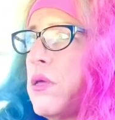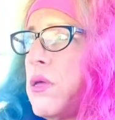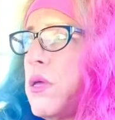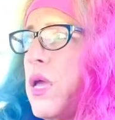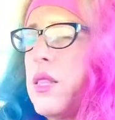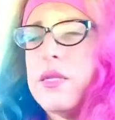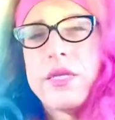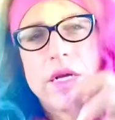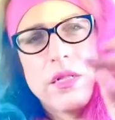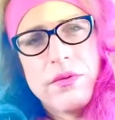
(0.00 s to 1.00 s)
and the
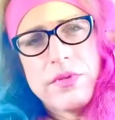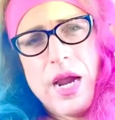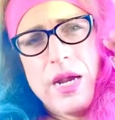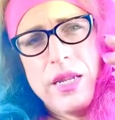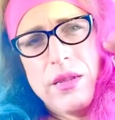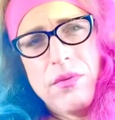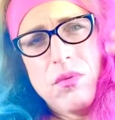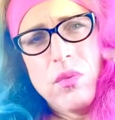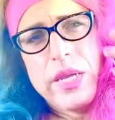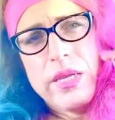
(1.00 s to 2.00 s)
tickle of tiny
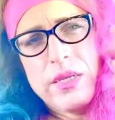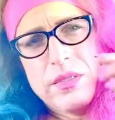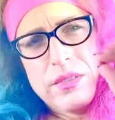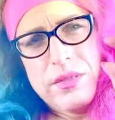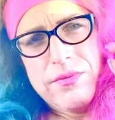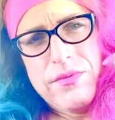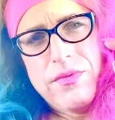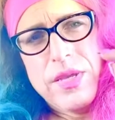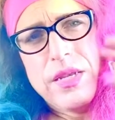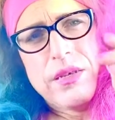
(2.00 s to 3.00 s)
wings and
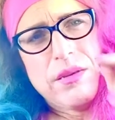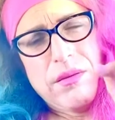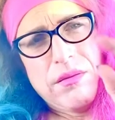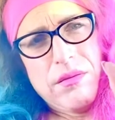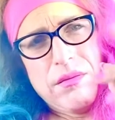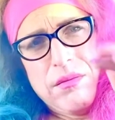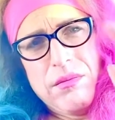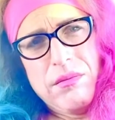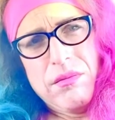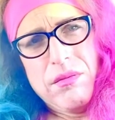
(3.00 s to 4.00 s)
feet
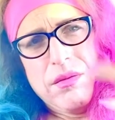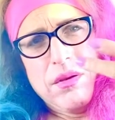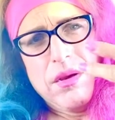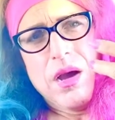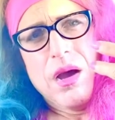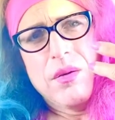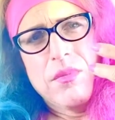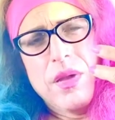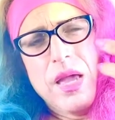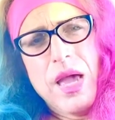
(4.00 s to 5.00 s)
come
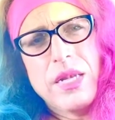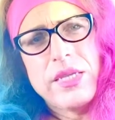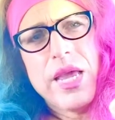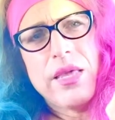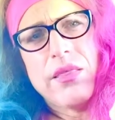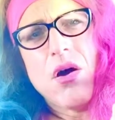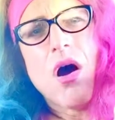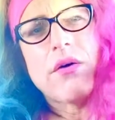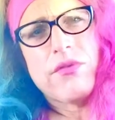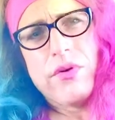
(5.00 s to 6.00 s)
and take the
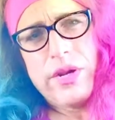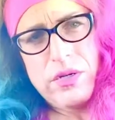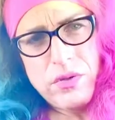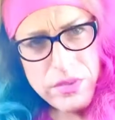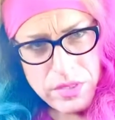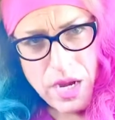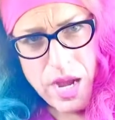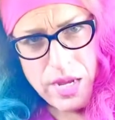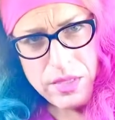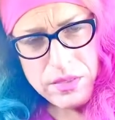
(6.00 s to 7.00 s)
offering to its
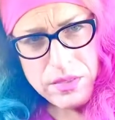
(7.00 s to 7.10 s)
gods.